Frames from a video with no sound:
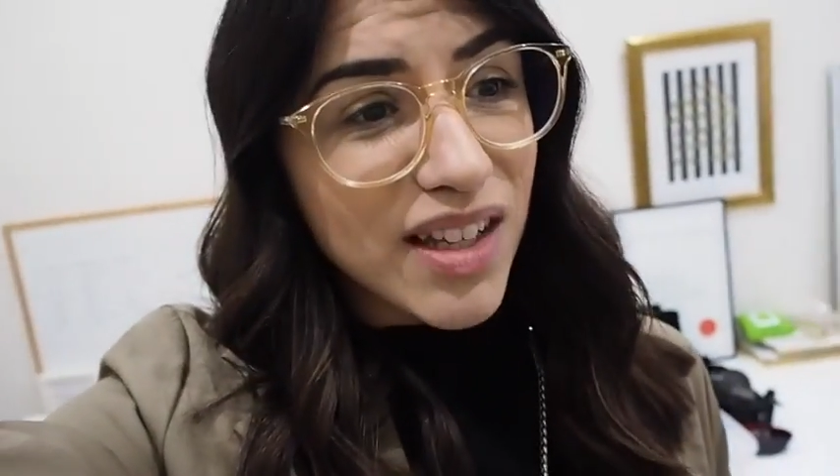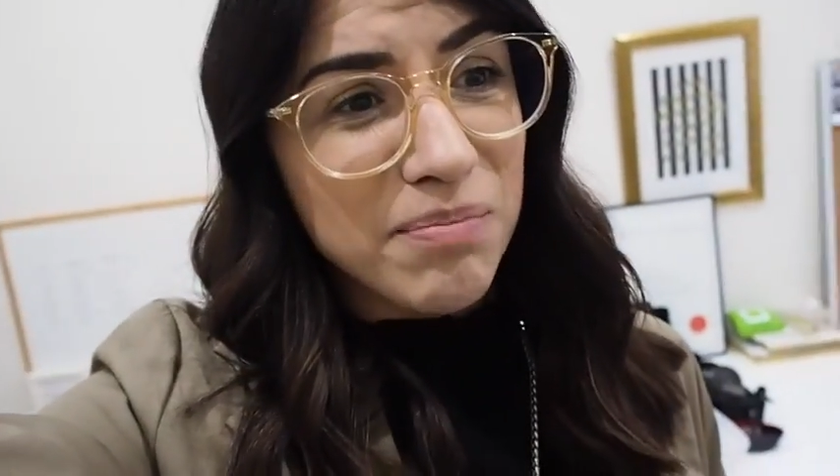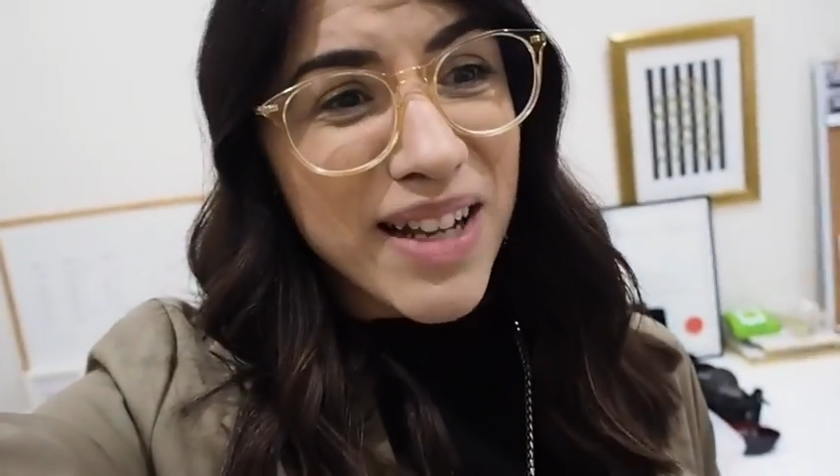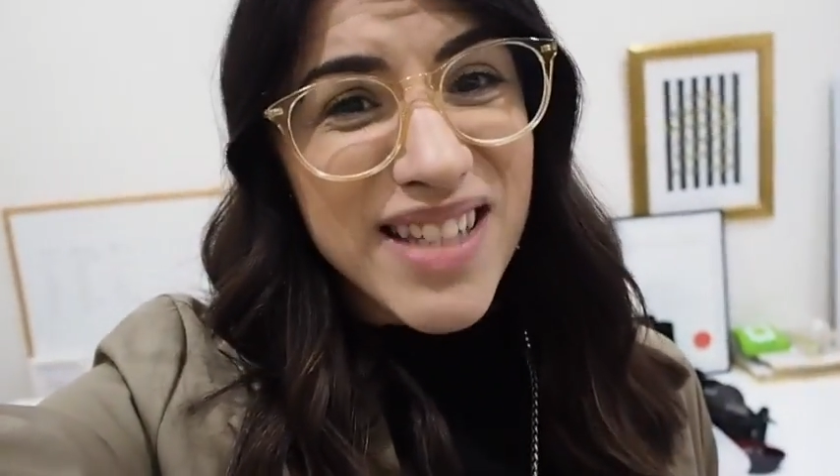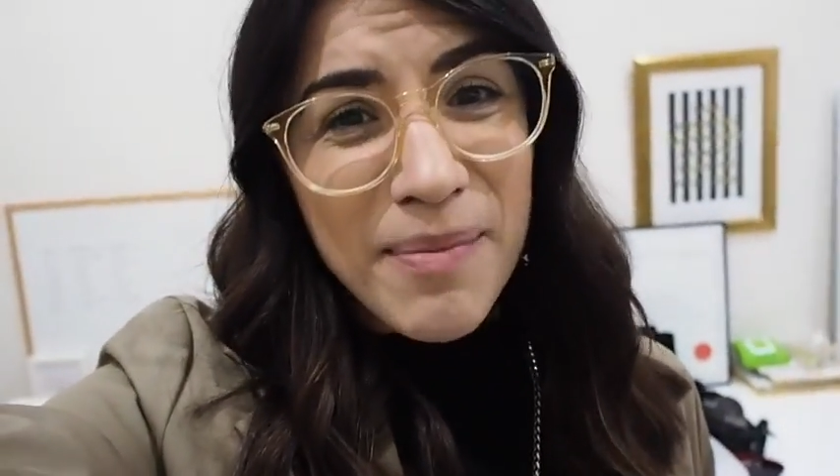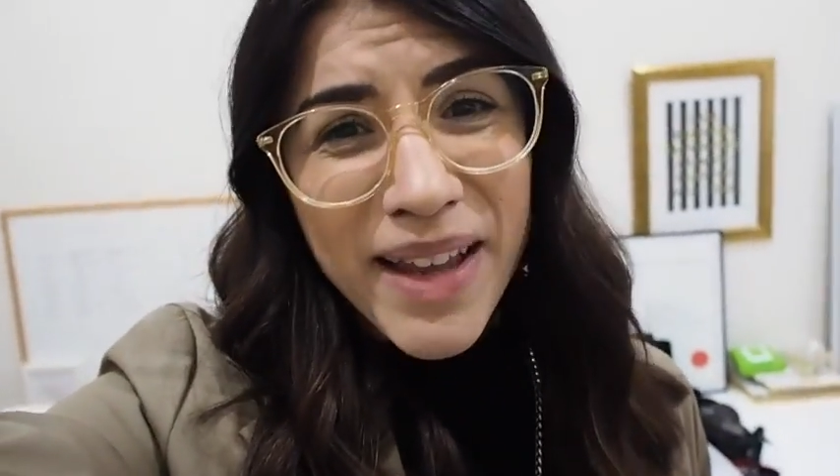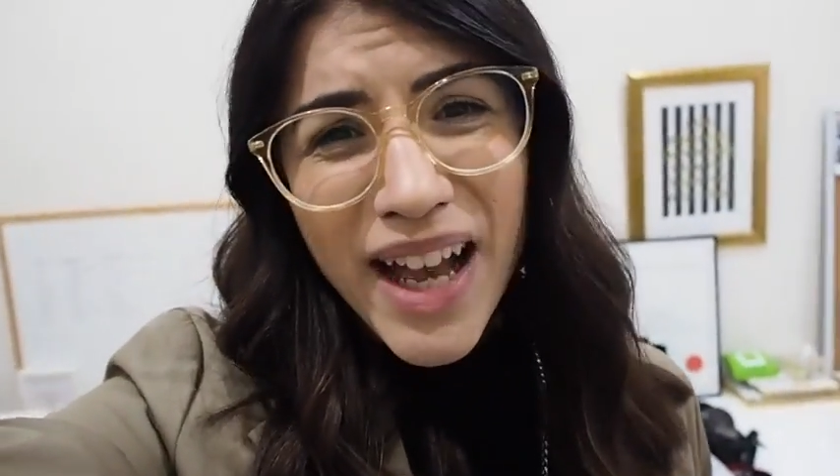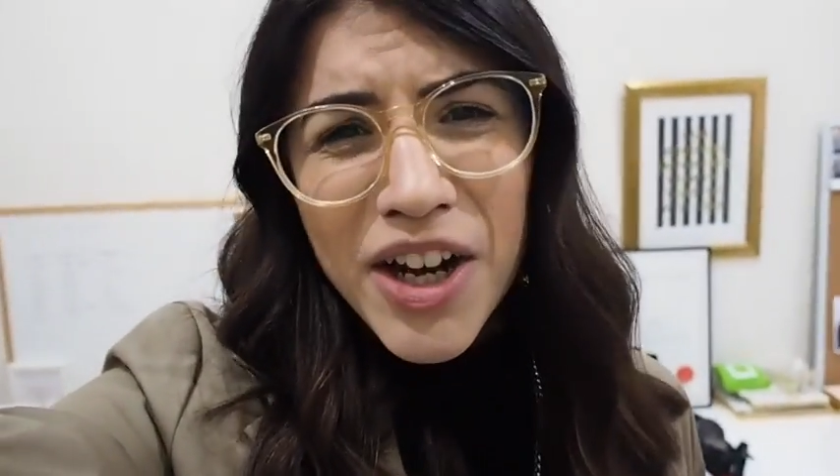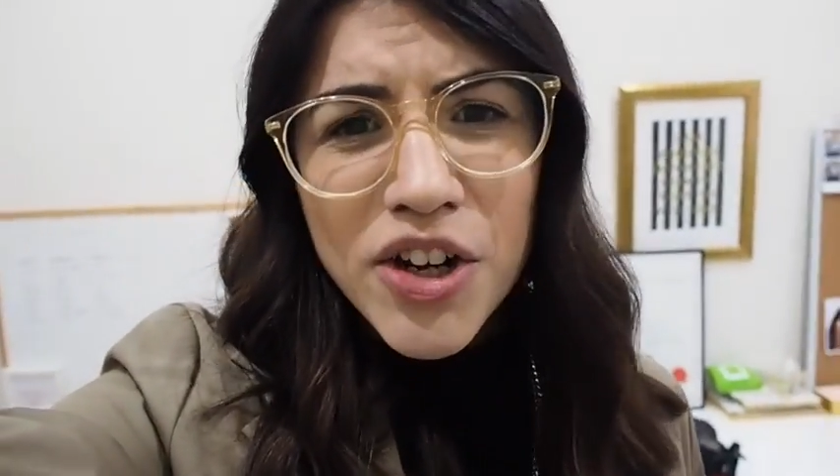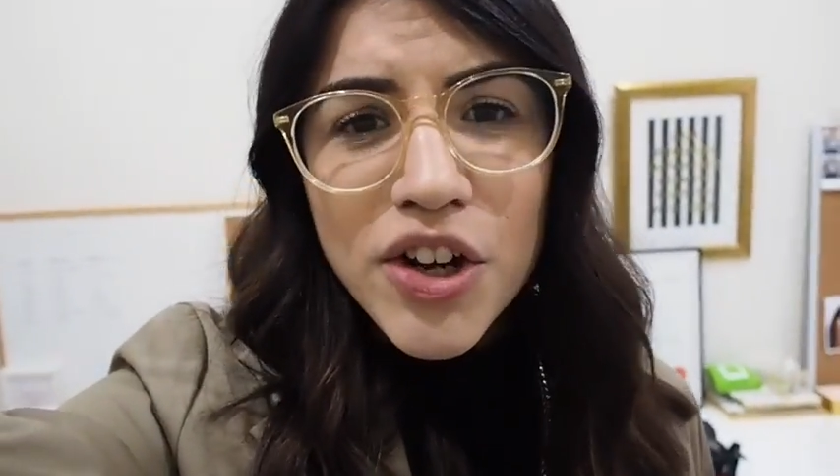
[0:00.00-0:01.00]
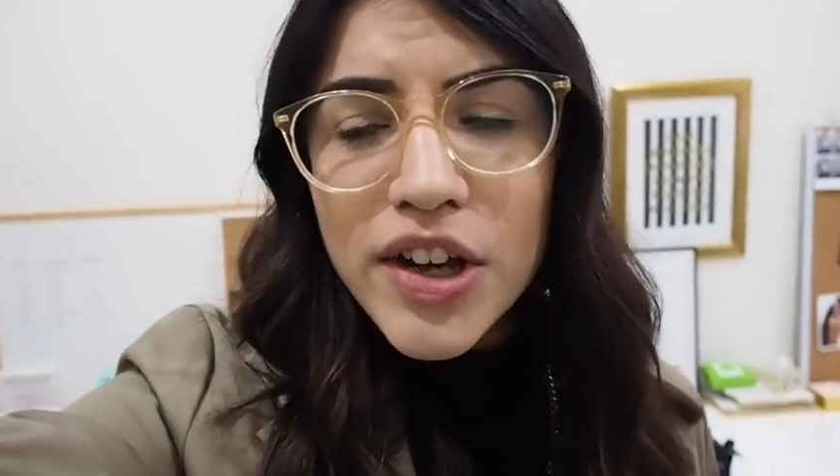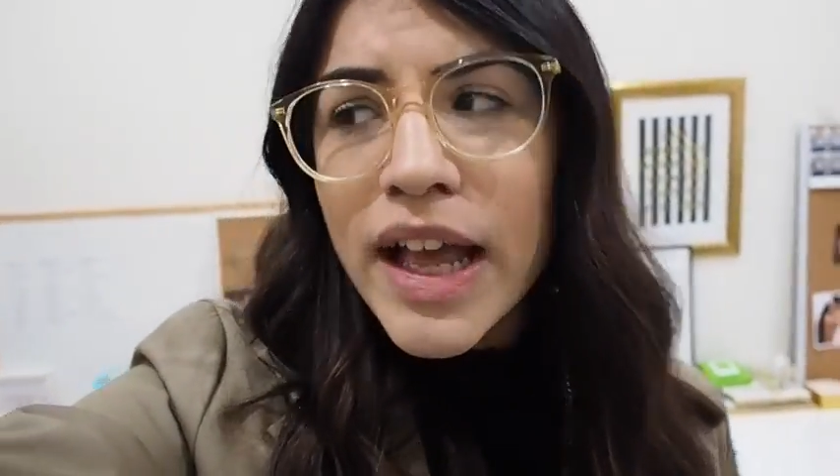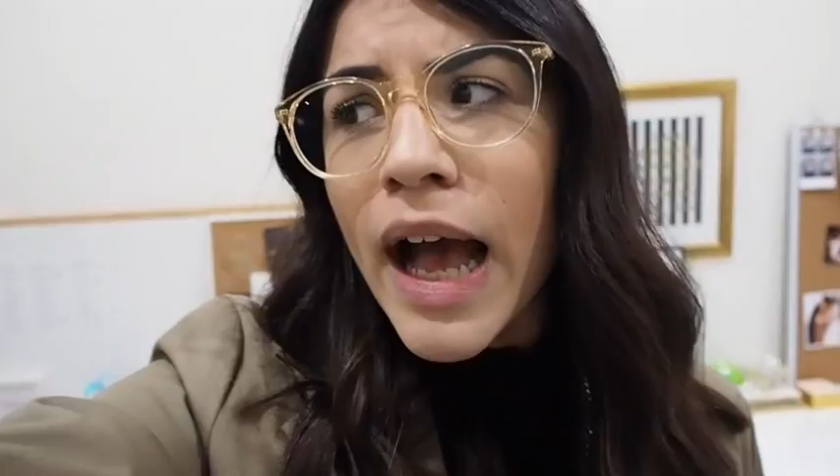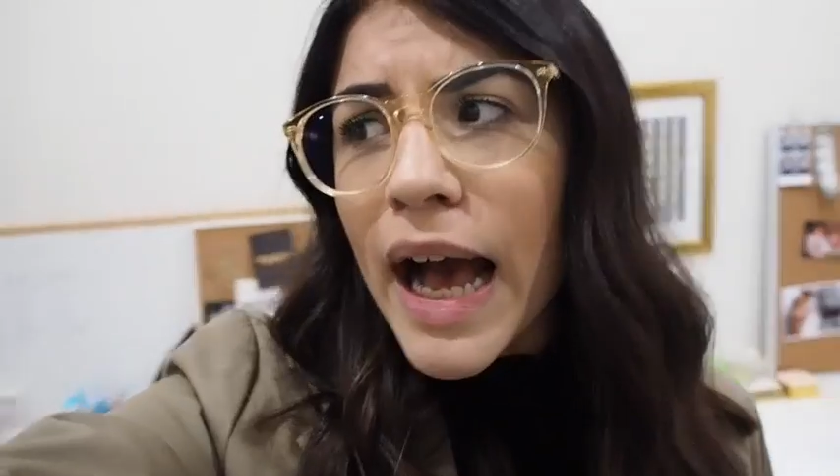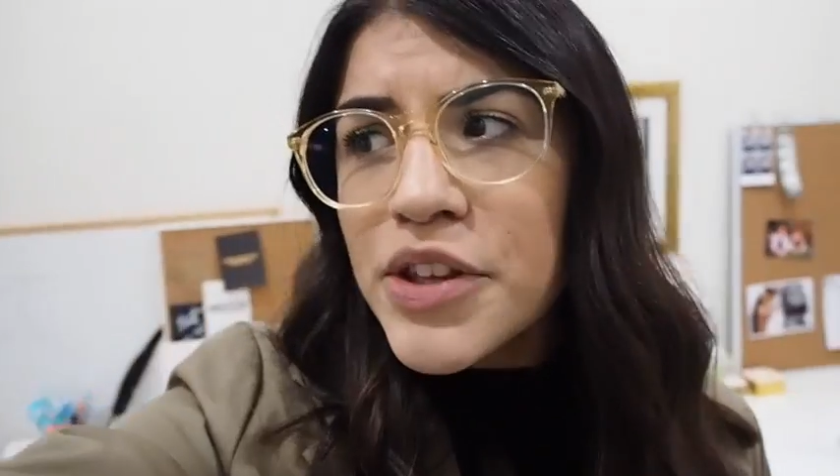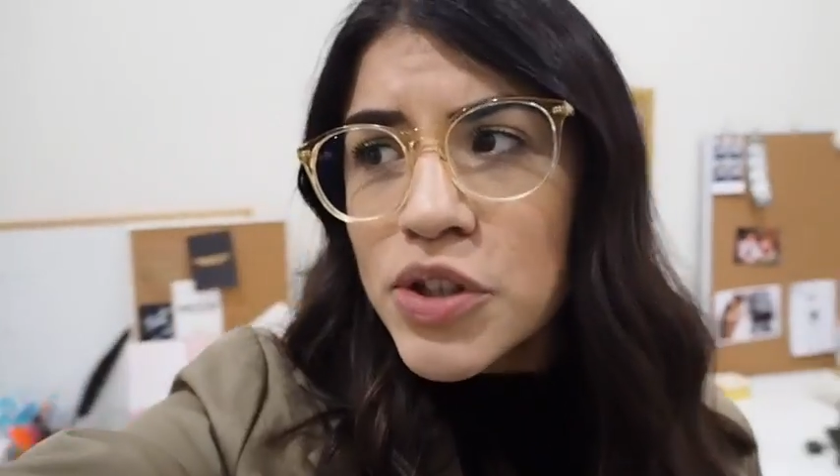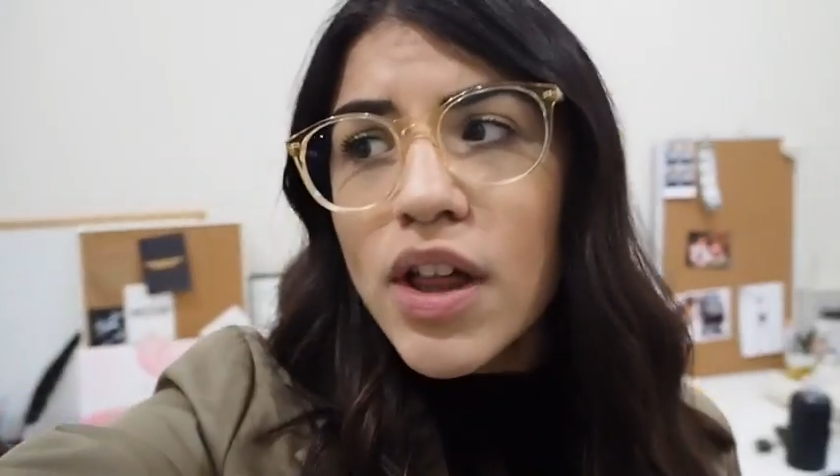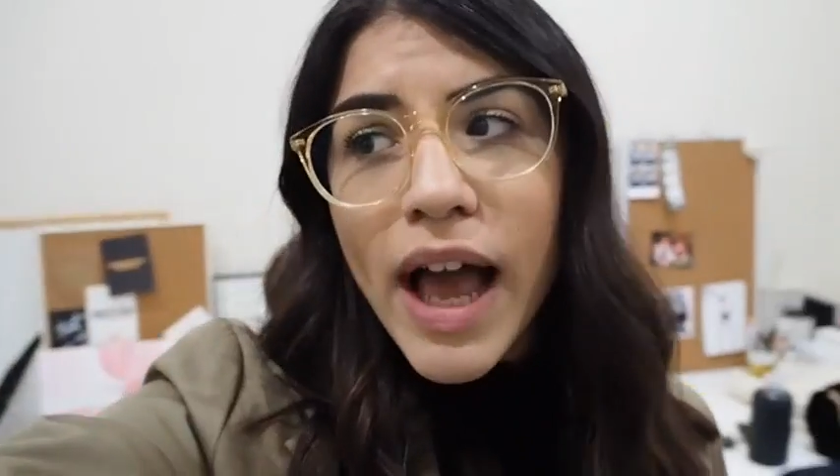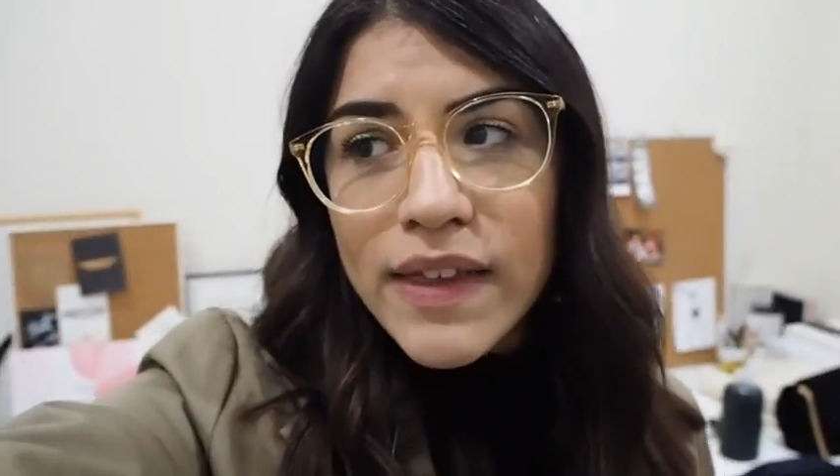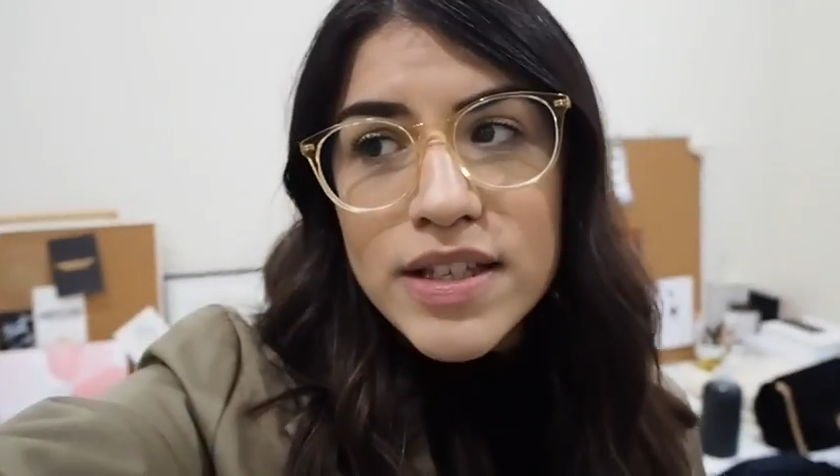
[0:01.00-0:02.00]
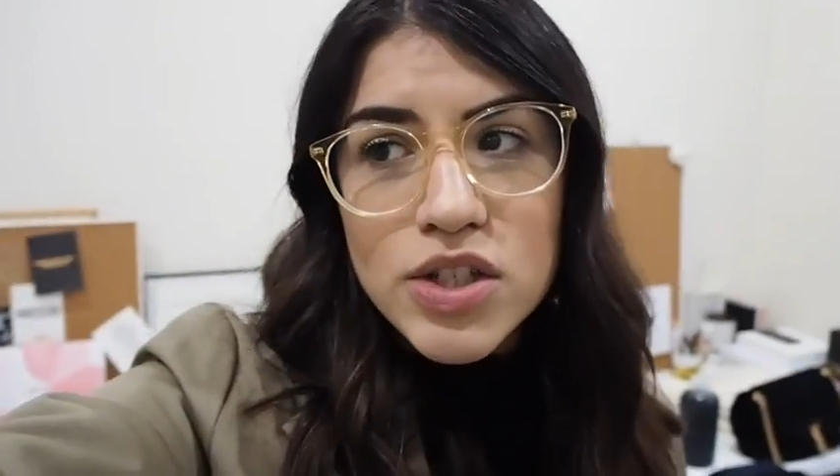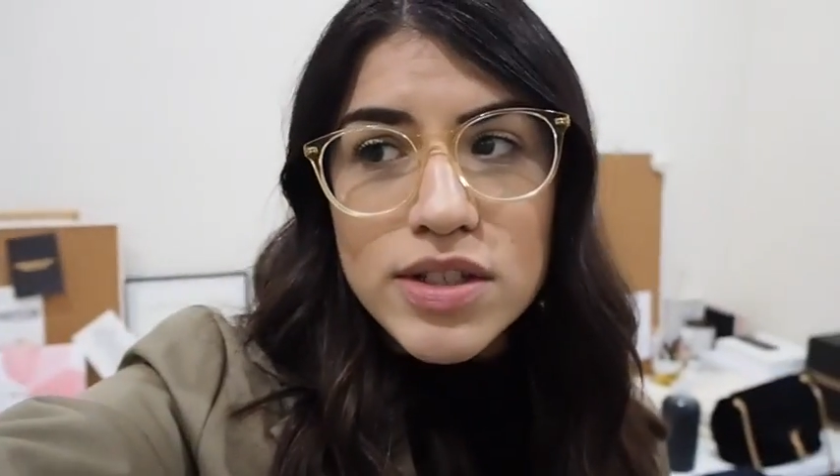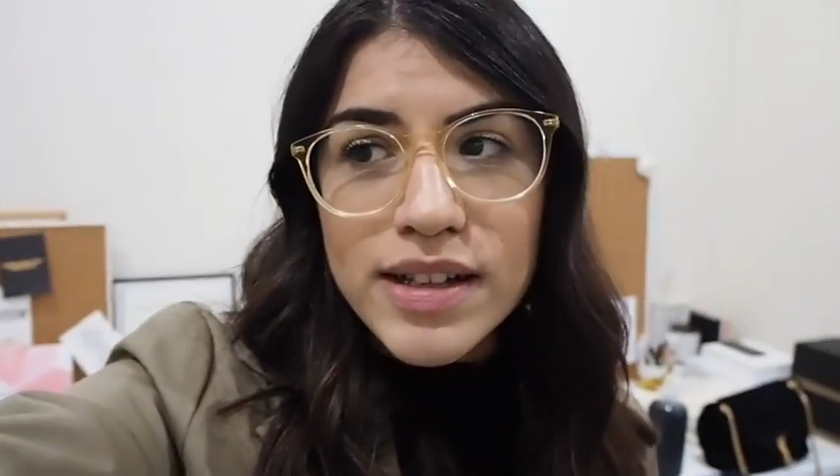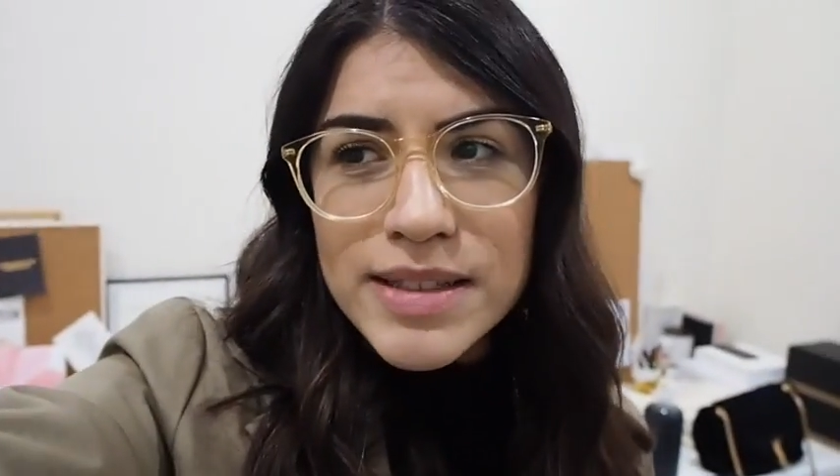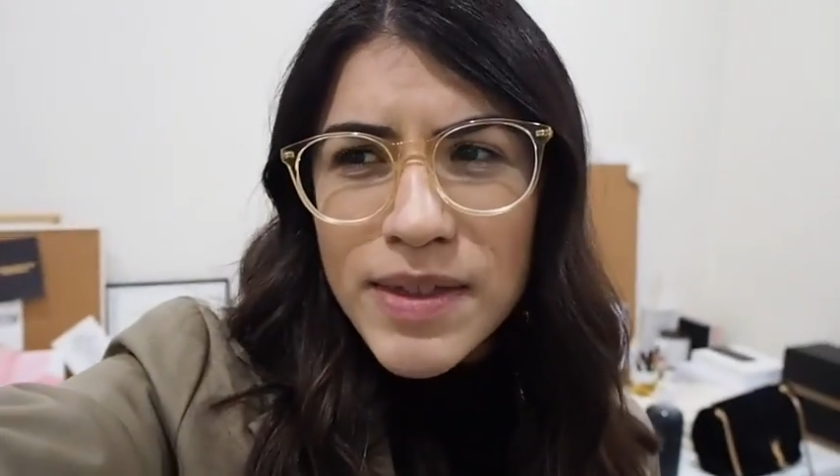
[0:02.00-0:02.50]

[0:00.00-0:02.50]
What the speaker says: My tummy, I don't know. I do like this juice cleanse.